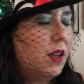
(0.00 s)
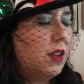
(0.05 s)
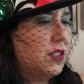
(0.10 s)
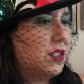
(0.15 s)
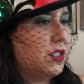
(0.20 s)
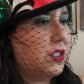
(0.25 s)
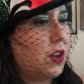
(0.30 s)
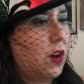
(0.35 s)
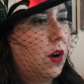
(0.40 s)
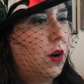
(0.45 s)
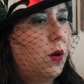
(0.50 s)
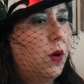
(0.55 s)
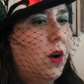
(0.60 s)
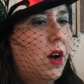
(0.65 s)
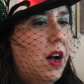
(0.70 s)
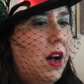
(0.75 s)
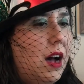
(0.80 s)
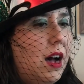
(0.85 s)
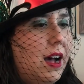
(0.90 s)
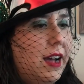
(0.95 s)
So
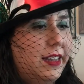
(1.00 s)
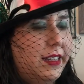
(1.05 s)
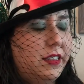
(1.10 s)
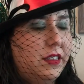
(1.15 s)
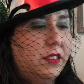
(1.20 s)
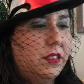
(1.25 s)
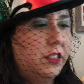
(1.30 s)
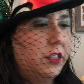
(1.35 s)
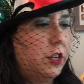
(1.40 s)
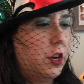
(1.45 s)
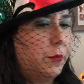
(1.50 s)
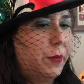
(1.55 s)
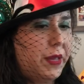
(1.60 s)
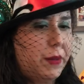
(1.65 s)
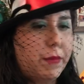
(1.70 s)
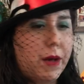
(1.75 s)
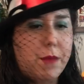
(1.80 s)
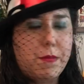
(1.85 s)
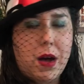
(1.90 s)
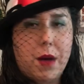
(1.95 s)
me
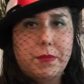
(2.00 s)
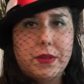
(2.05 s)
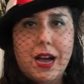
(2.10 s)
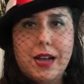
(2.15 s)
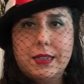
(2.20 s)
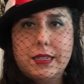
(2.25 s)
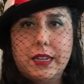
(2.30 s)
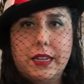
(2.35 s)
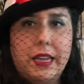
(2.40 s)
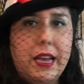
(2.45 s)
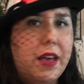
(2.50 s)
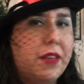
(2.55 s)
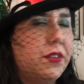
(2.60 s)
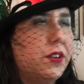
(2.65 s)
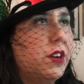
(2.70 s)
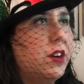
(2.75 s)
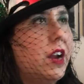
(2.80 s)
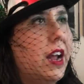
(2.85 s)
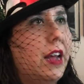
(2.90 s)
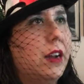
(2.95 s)
and my mom got
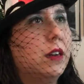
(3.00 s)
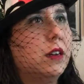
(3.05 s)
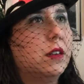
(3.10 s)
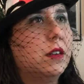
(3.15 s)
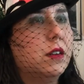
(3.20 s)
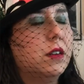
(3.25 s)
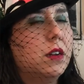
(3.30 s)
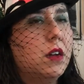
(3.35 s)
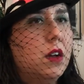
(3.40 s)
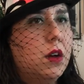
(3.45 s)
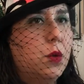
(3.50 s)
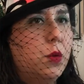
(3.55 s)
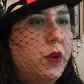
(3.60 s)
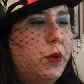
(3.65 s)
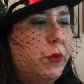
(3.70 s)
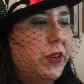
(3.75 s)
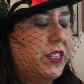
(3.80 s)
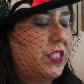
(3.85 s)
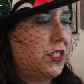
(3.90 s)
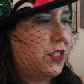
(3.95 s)
together and we
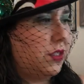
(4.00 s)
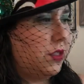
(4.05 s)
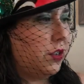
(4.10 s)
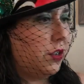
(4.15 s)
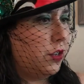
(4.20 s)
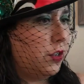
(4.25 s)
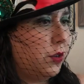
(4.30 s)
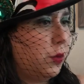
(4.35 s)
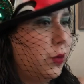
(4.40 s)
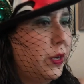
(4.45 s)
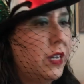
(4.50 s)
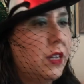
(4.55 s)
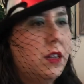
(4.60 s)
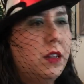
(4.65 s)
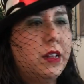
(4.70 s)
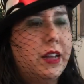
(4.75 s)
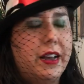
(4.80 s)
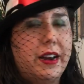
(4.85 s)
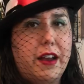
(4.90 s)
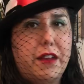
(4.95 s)
went to the
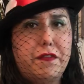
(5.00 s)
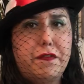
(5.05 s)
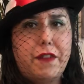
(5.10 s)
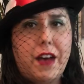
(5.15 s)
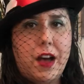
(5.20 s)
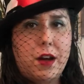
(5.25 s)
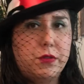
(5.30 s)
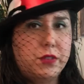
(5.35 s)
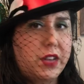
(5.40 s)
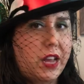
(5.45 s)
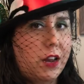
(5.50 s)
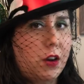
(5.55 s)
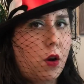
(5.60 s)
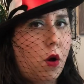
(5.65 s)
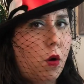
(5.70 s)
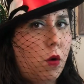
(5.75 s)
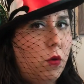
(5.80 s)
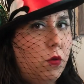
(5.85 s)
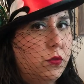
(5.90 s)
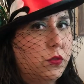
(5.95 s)
Goodwill, and I found an
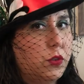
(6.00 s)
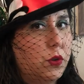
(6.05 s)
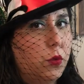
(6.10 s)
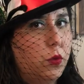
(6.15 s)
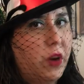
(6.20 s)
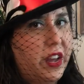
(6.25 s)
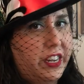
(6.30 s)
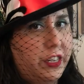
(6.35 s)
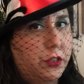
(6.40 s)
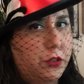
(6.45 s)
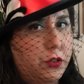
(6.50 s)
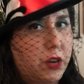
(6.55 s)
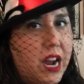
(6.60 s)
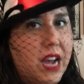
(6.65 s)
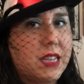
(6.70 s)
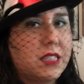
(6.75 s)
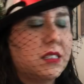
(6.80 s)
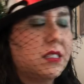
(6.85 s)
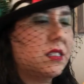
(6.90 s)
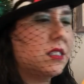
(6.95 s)
old wedding
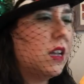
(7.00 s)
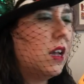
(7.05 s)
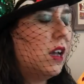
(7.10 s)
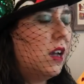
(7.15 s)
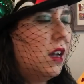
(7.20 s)
dress,